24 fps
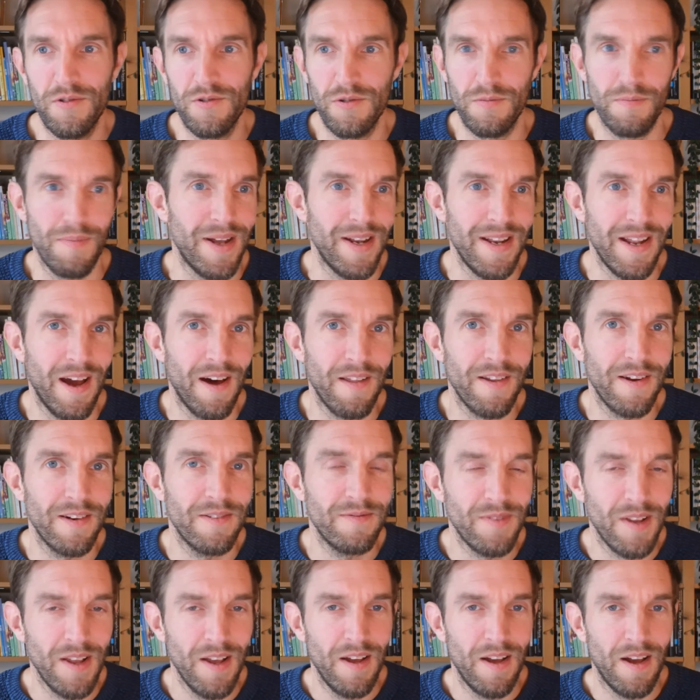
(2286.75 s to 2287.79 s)
to many
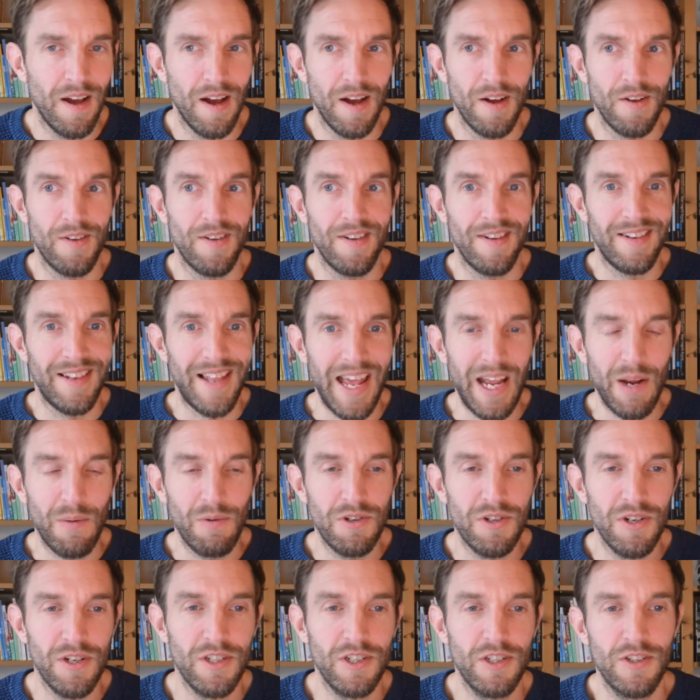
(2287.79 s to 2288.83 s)
other uh,
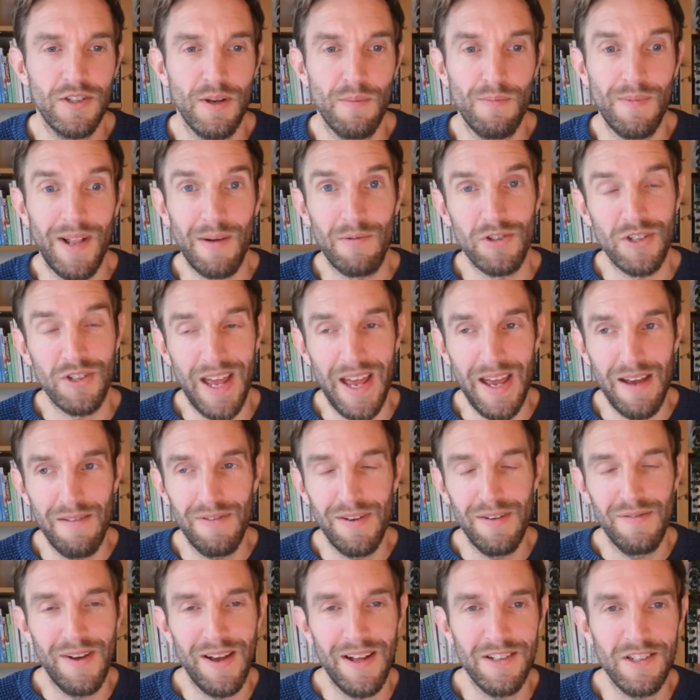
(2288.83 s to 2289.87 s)
languages. Some languages
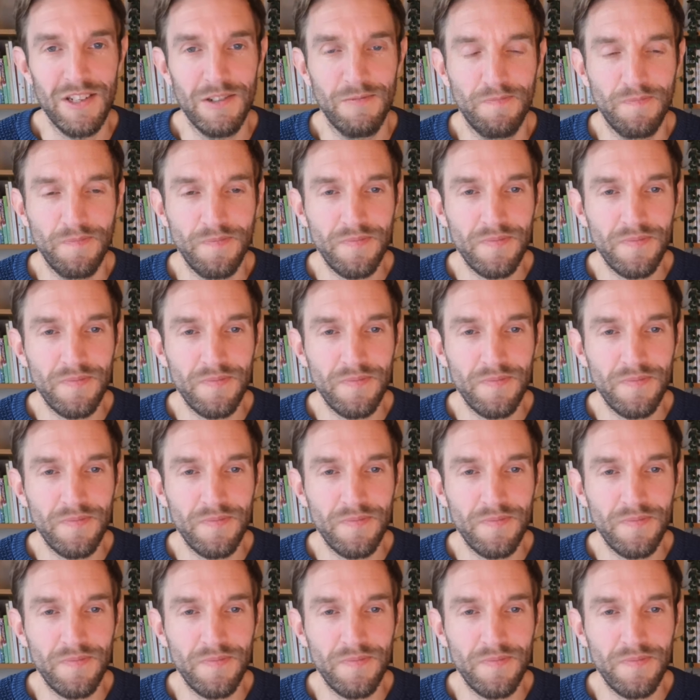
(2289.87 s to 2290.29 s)
have events,